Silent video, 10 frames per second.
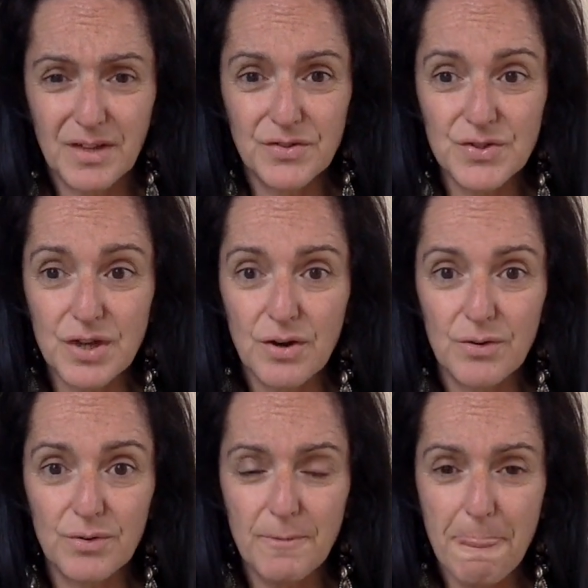
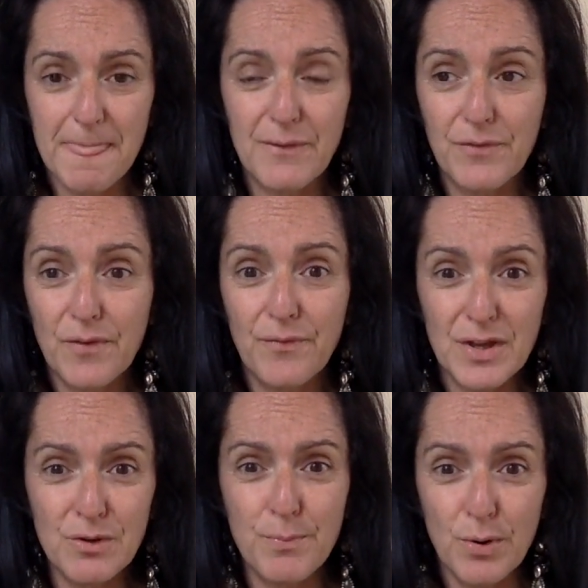So, if you
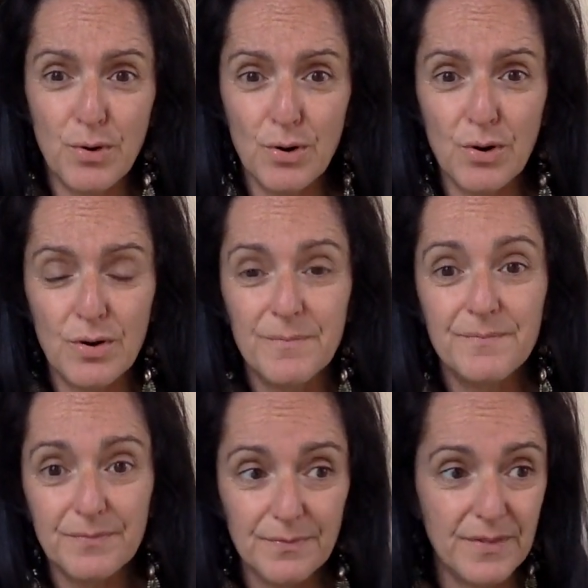feel poor,
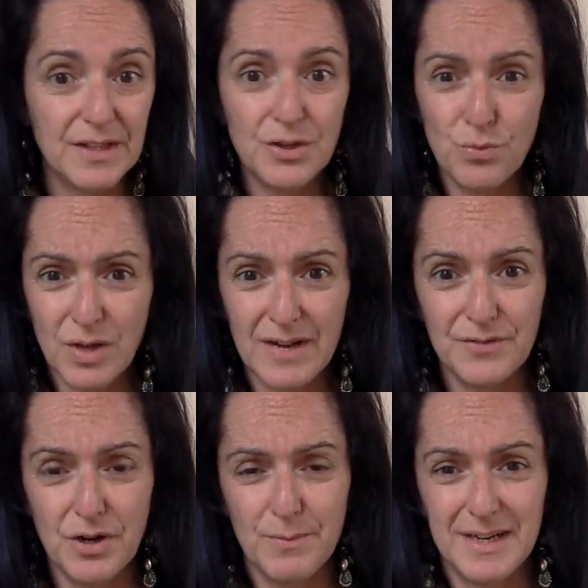then you will have
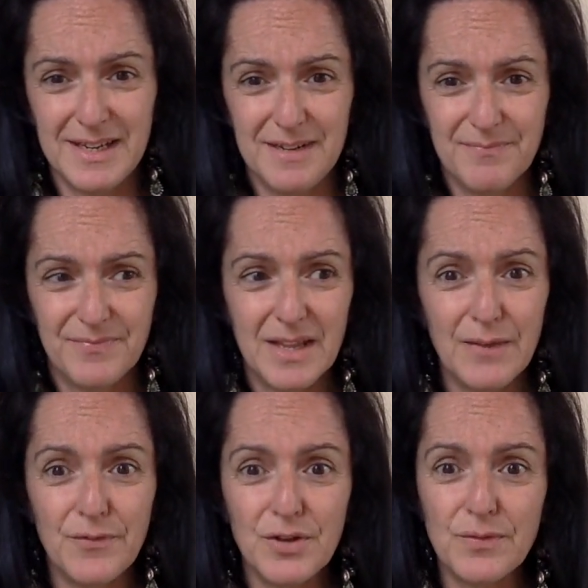no money.
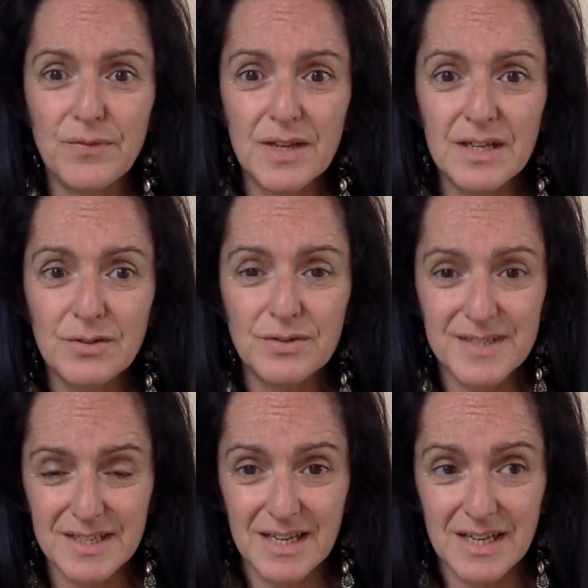If you feel
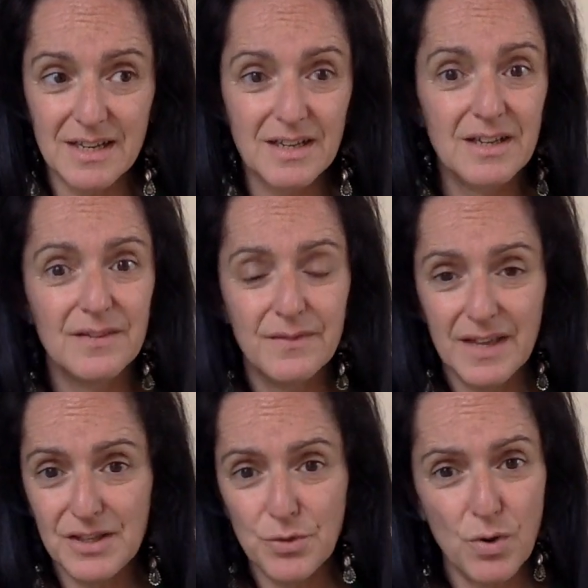sick,
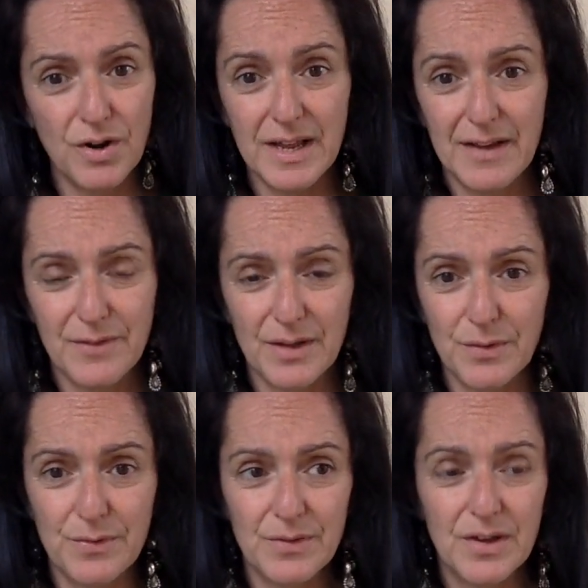then you won't have
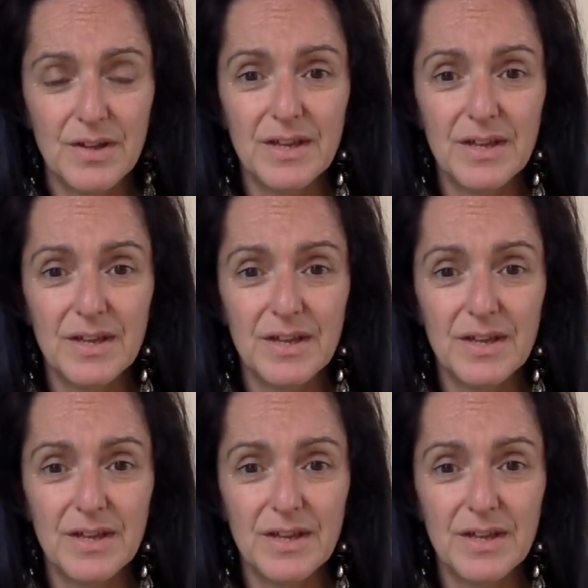health.